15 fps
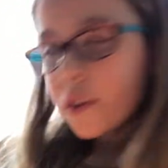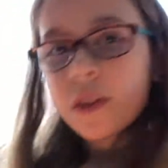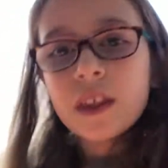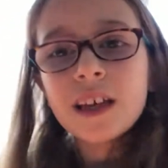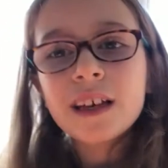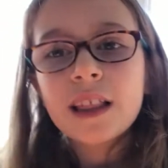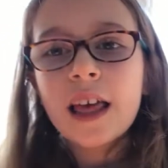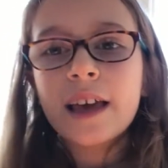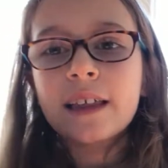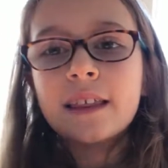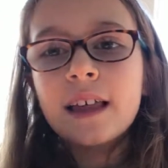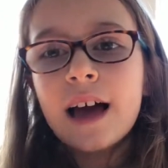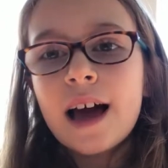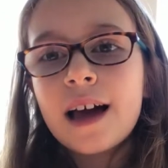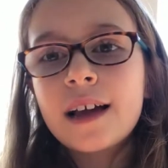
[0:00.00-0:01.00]
you think like
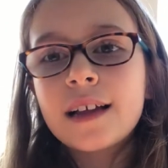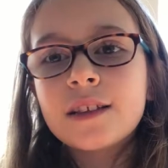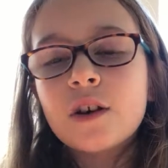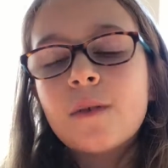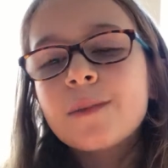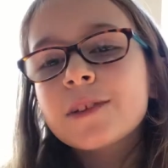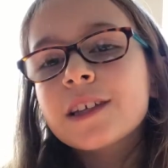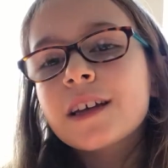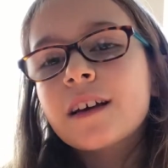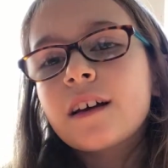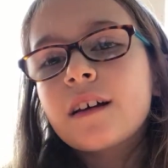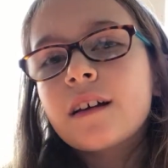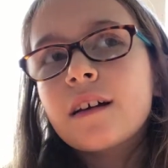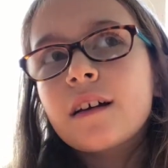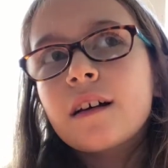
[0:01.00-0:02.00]
that, it's almost like
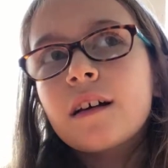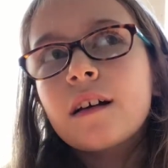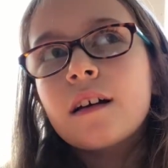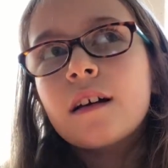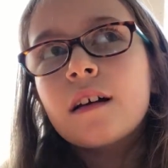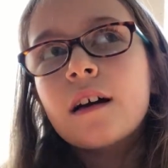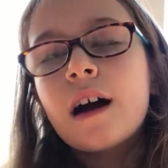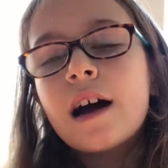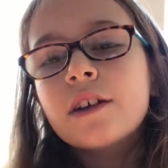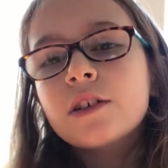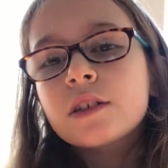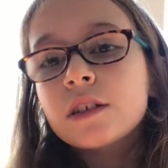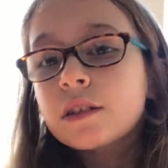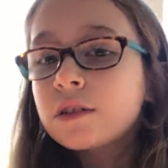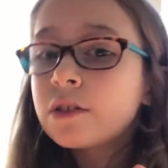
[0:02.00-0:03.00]
I
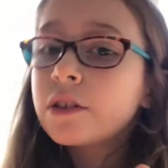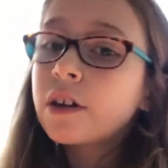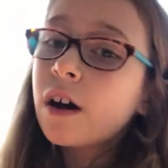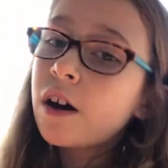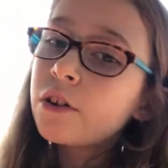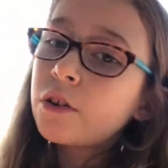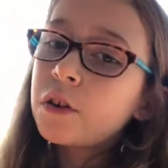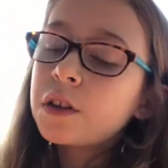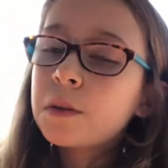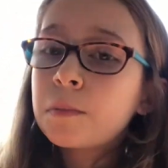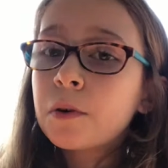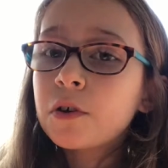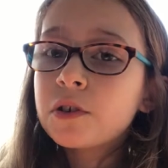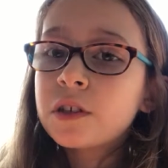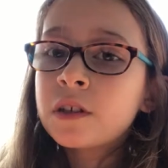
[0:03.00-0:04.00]
just listened to the audio and the
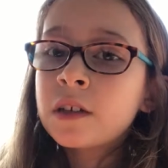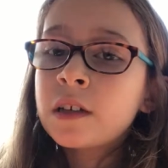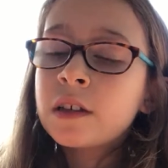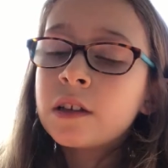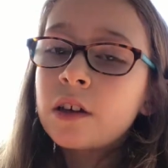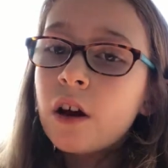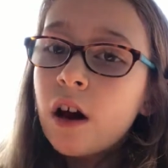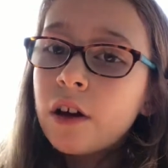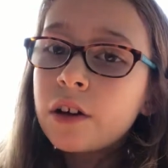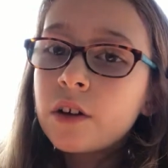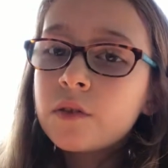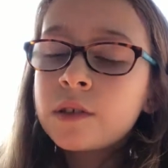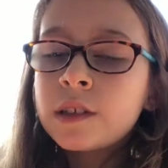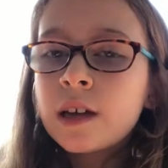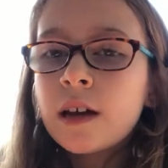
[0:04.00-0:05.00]
person in the
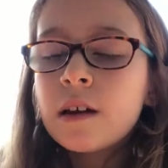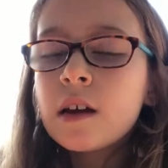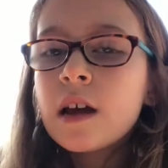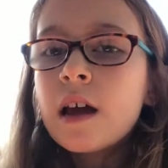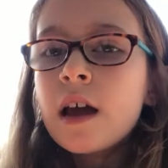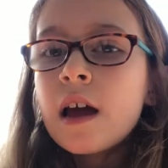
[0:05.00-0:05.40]
audio said,